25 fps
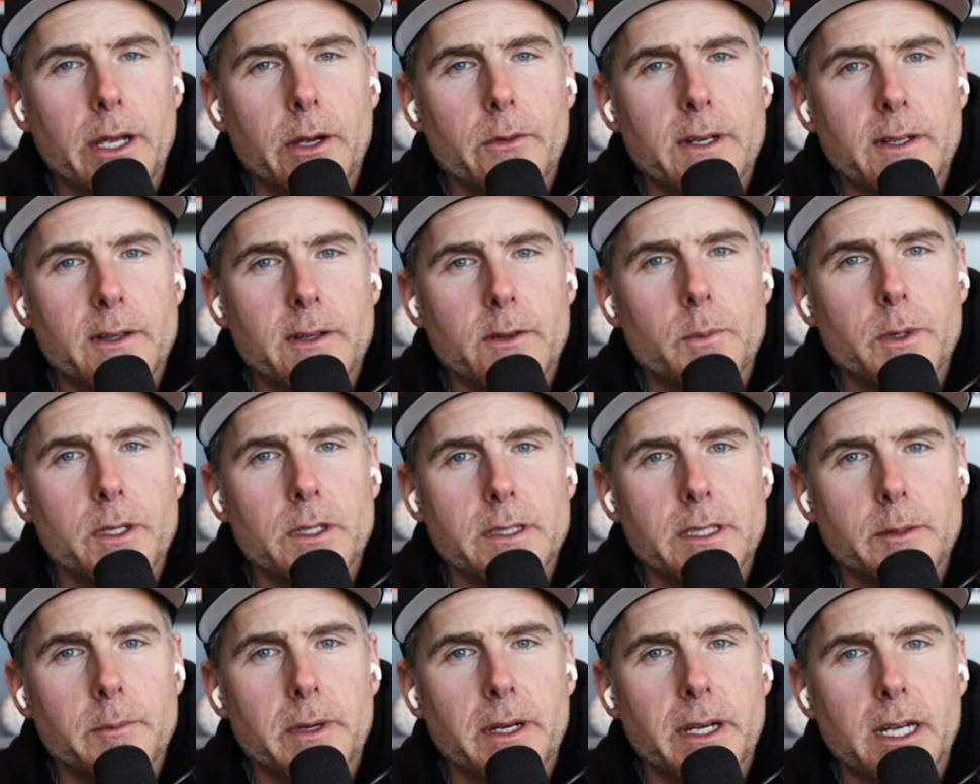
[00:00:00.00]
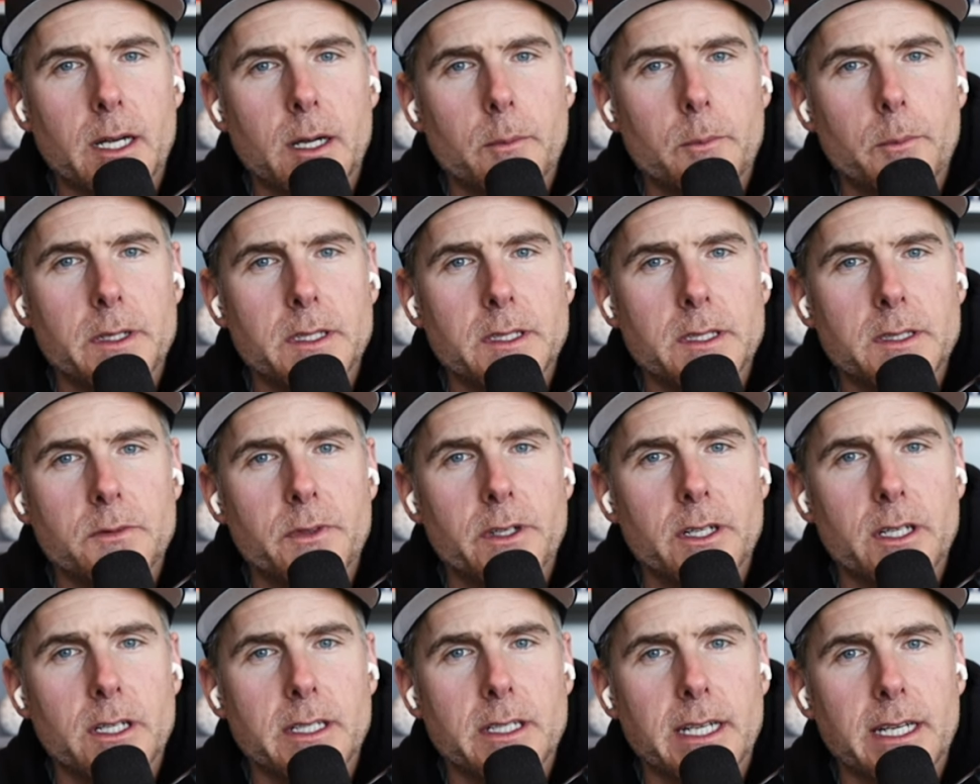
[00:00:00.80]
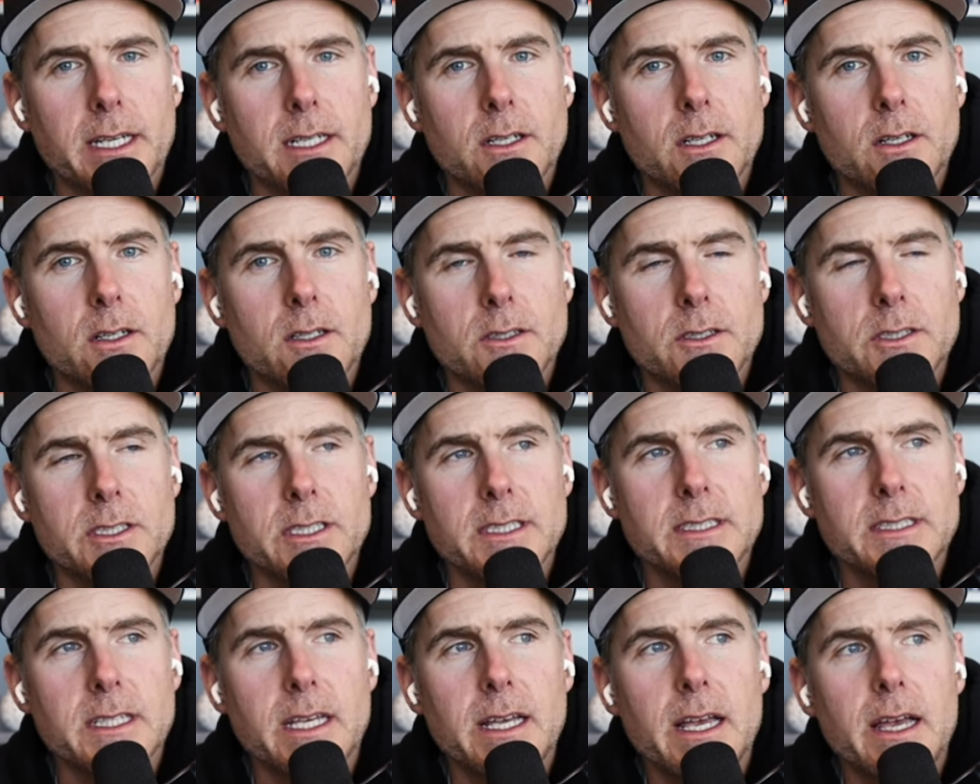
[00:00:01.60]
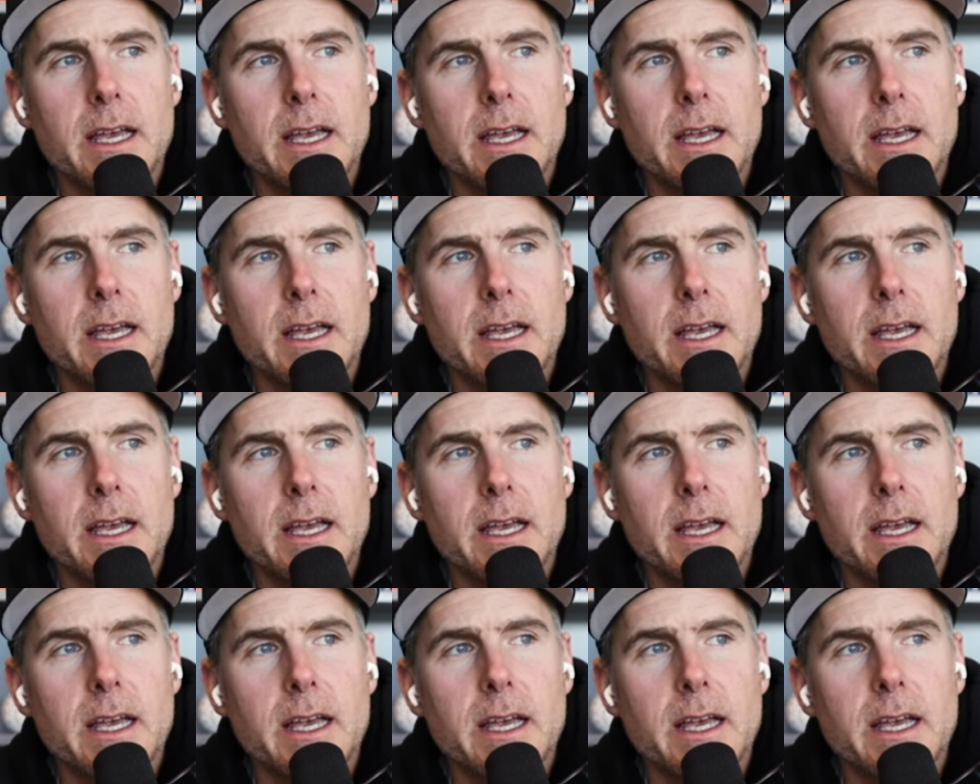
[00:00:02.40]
when I was building my company, Spheric Technologies,